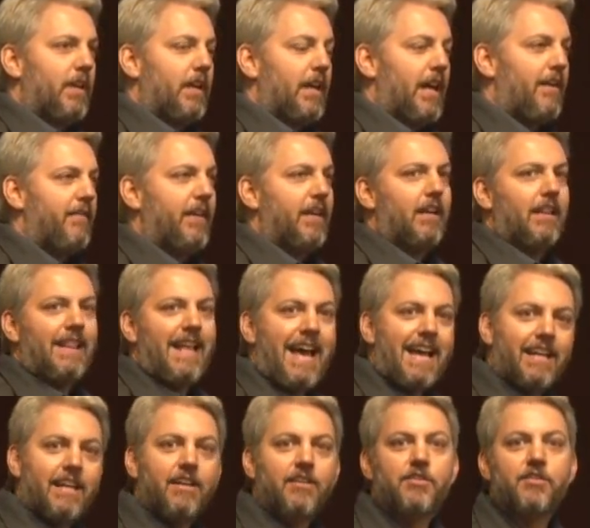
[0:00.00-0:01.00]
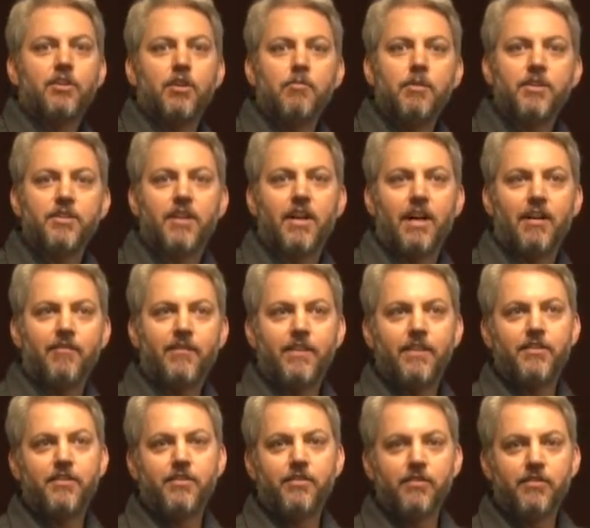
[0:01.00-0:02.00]
having uh, lacking so much
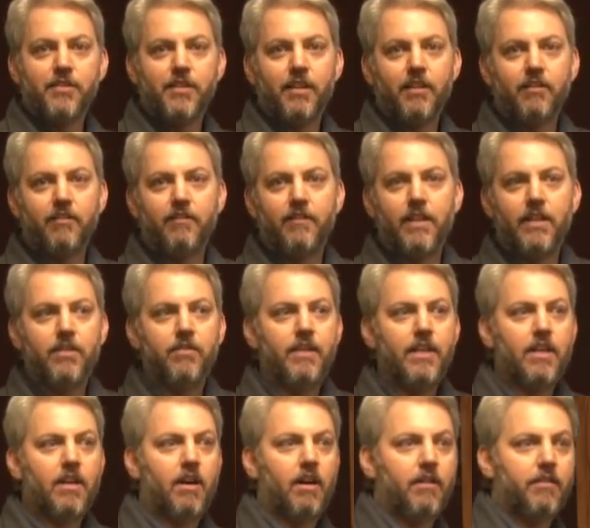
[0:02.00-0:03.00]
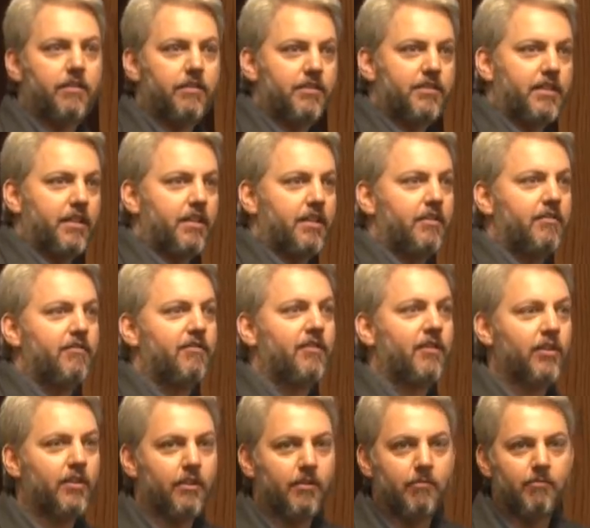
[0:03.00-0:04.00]
confidence in yourself that you need others to
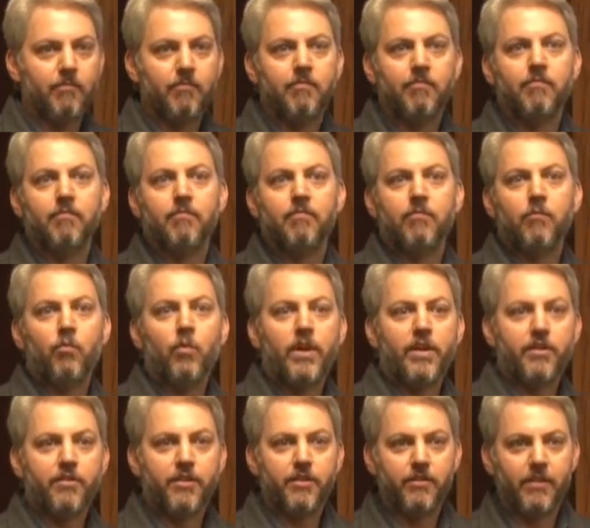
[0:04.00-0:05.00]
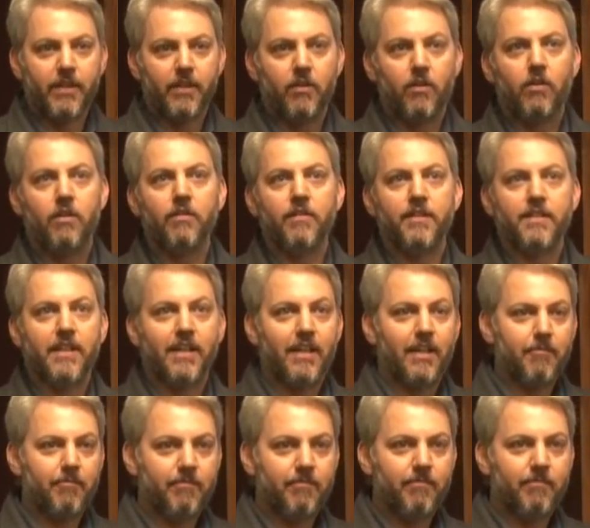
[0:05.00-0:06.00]
confirm what you're doing all the
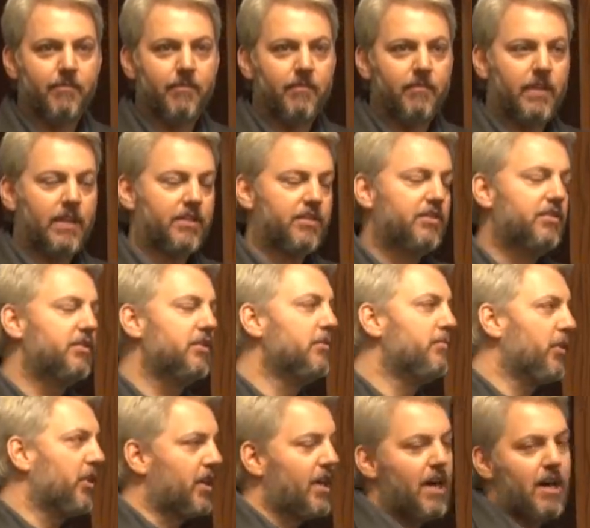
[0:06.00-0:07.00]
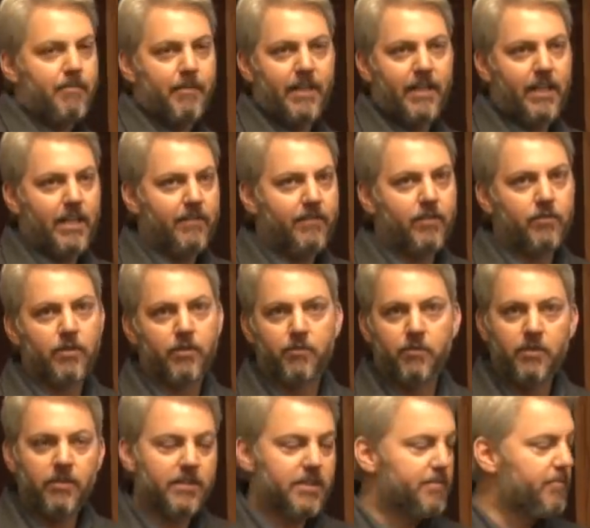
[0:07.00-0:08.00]
time. That's super common, even with
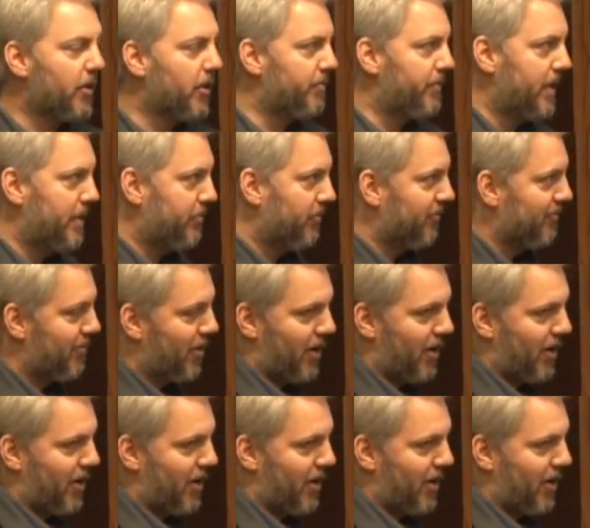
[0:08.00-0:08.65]
really smart people from